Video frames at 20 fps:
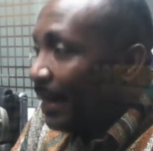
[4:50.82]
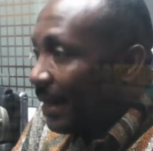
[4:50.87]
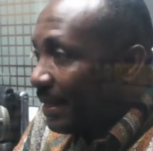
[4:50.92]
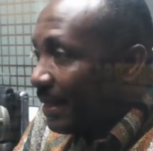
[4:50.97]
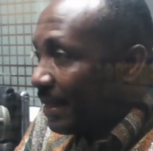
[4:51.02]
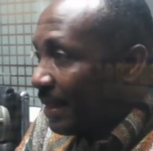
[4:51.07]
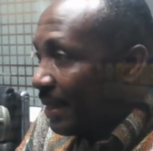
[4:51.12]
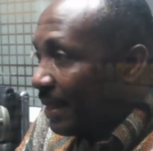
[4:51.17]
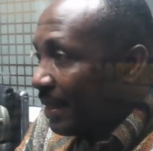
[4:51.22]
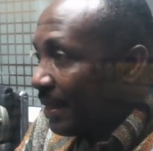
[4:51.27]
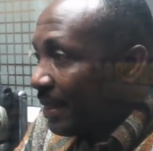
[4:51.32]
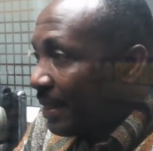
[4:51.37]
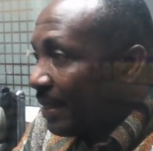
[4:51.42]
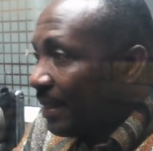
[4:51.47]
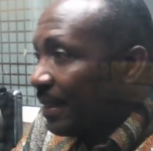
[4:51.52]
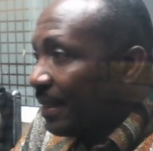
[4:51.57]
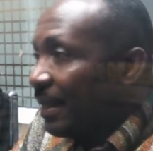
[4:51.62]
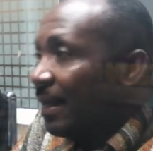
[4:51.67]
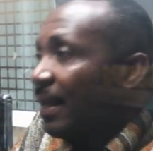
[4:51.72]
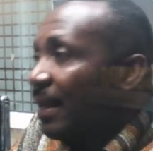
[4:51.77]
the
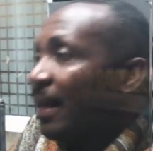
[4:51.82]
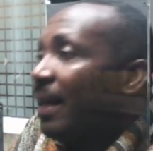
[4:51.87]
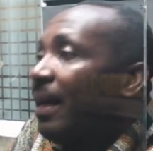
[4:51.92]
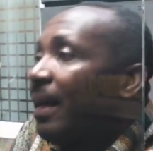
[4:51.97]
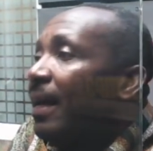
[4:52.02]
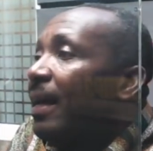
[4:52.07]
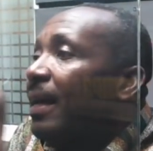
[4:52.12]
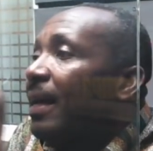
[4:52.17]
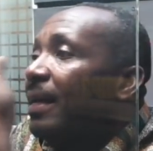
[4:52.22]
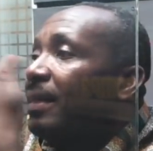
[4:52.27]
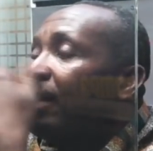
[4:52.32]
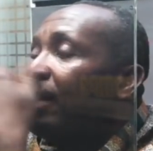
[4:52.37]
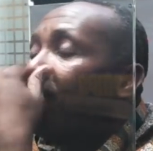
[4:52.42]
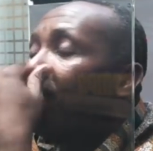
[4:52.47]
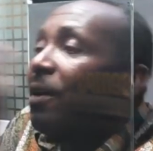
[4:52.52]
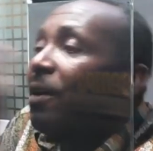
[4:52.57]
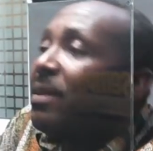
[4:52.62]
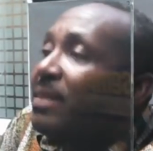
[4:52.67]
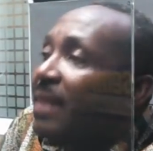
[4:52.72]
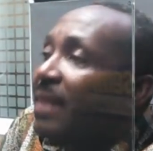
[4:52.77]
scenes. And
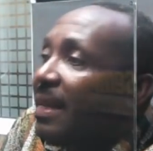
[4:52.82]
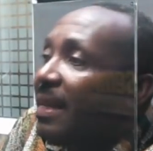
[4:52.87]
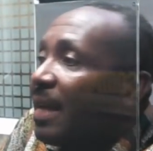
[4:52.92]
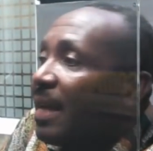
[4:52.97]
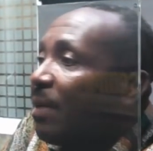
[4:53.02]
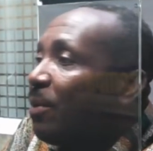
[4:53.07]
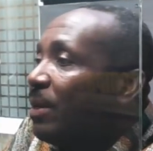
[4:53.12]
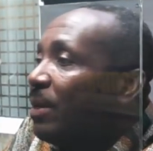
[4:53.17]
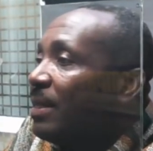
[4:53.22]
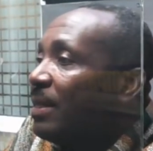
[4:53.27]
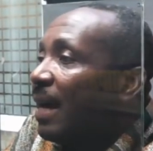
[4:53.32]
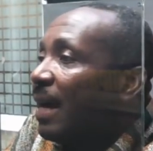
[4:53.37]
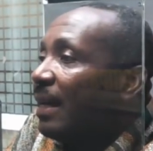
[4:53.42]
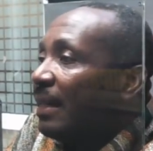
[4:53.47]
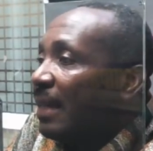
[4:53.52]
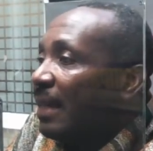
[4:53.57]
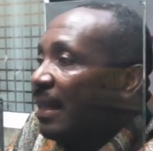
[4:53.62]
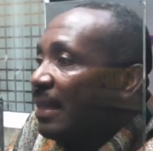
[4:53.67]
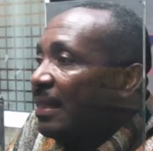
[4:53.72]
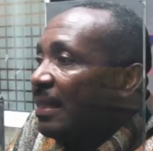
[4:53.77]
for instance, Akwitia
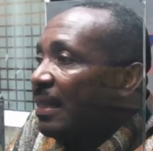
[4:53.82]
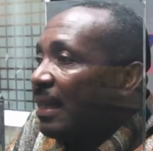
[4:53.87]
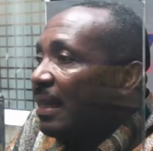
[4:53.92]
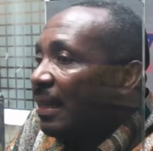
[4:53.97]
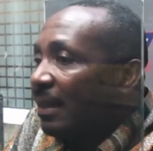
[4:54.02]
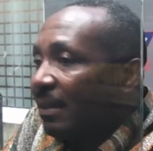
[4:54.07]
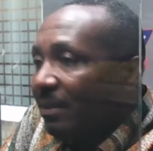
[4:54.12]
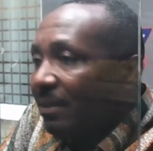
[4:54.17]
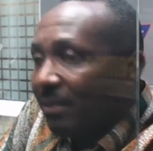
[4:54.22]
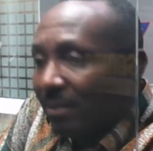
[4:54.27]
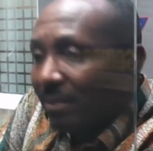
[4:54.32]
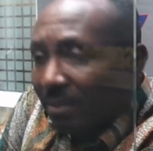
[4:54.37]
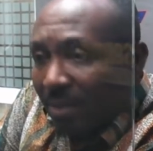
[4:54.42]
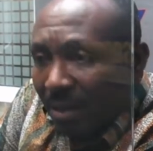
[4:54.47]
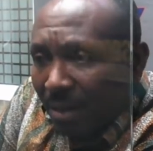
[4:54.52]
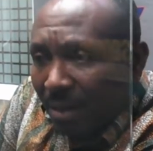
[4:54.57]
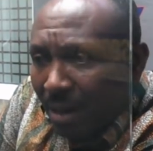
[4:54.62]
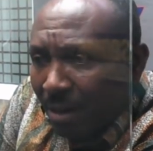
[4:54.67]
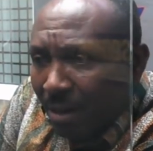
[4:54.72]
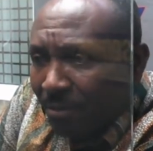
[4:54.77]

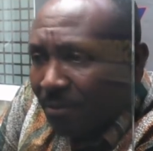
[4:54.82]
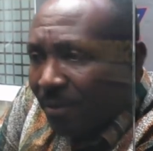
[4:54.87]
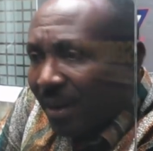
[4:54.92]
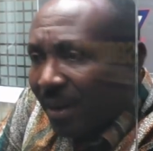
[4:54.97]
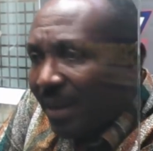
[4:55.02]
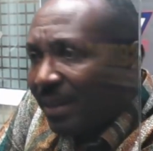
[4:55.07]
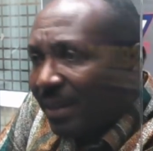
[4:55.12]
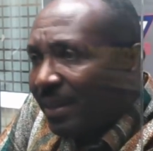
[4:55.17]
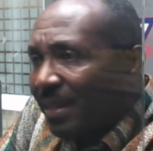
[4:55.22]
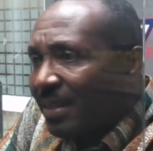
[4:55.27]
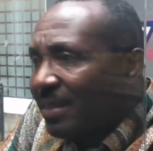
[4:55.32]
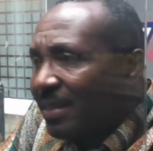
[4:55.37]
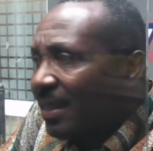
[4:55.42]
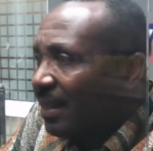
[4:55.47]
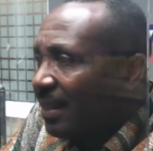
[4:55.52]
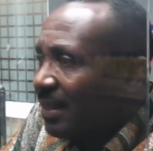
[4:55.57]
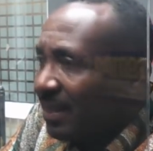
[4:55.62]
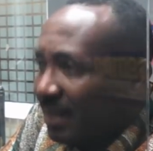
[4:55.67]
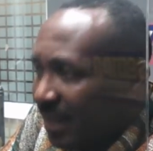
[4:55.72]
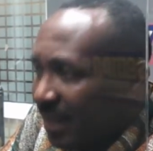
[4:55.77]
DAC, Friday,
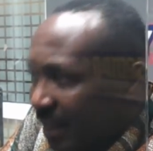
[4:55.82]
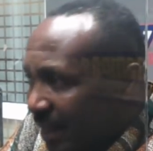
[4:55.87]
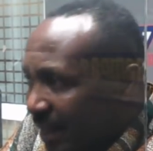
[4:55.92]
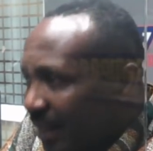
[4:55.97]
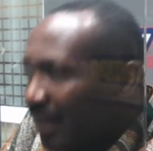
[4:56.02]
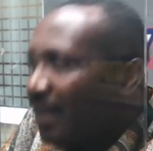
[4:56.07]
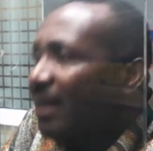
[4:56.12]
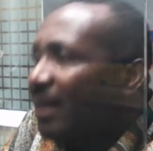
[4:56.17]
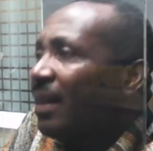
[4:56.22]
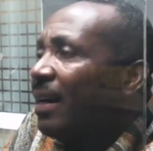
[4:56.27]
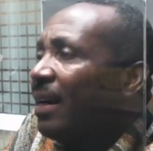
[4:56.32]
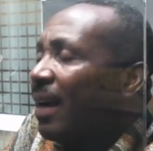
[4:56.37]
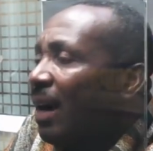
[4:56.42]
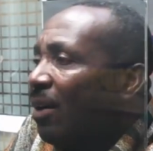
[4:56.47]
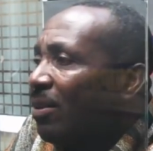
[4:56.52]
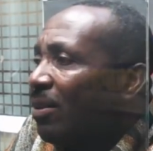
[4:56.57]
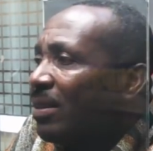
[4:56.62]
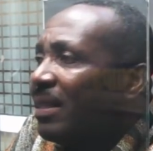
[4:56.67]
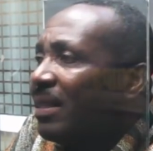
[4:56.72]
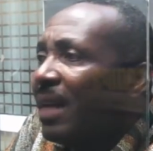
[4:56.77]
Saturday,
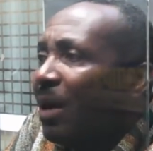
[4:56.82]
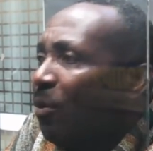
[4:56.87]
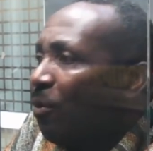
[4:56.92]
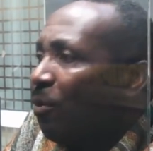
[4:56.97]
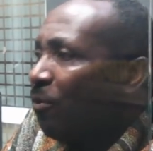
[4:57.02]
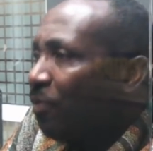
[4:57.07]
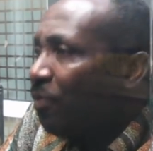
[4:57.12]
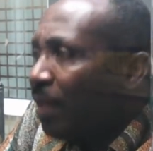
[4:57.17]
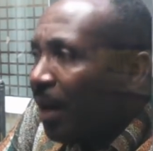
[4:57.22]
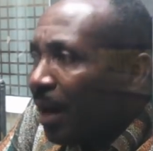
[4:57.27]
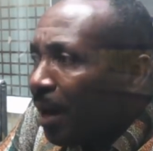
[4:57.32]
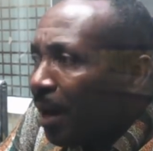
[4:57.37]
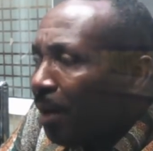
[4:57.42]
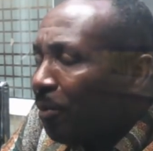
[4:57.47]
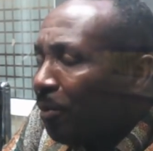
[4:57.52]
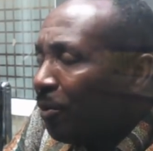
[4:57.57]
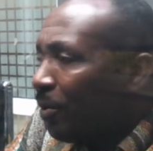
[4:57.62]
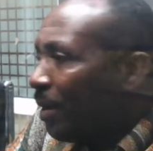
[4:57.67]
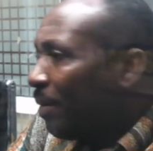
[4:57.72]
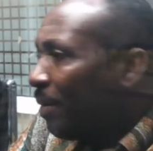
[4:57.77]
I was there with
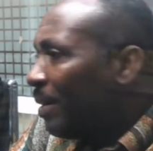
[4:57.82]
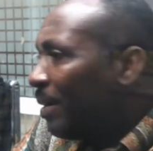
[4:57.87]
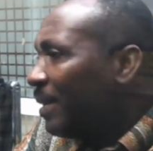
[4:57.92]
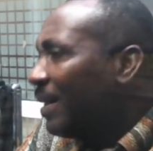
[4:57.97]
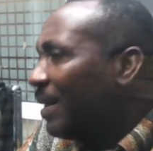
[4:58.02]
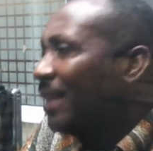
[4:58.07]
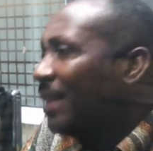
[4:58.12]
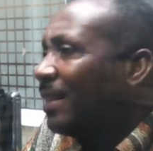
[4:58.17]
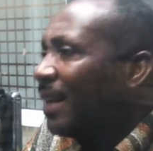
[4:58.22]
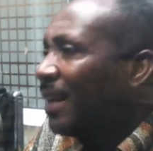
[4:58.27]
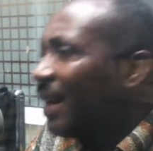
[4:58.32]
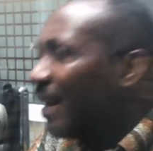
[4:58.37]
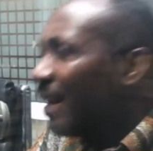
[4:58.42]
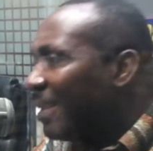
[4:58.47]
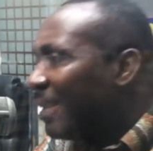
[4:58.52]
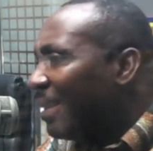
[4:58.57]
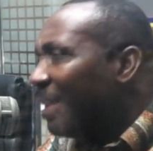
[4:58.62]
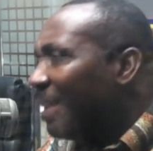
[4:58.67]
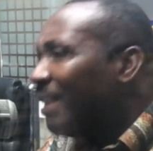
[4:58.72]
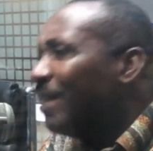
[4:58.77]
them, with the regional
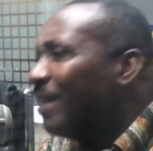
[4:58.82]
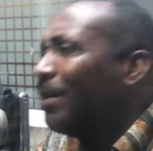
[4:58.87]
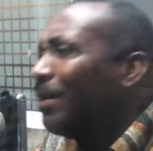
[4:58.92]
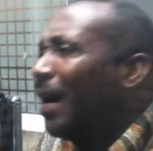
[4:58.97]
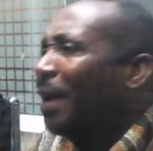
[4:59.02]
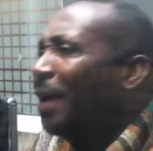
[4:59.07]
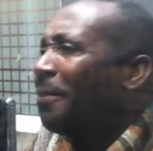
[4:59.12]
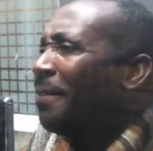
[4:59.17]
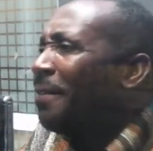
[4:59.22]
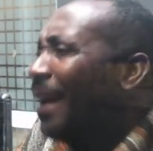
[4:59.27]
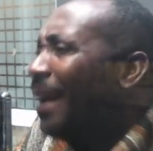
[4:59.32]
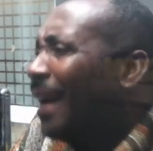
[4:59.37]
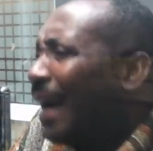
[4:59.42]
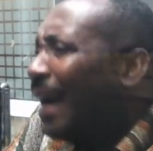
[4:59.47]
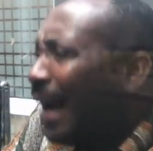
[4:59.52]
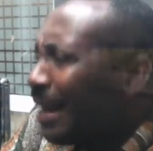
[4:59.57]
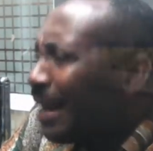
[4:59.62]
executive. I share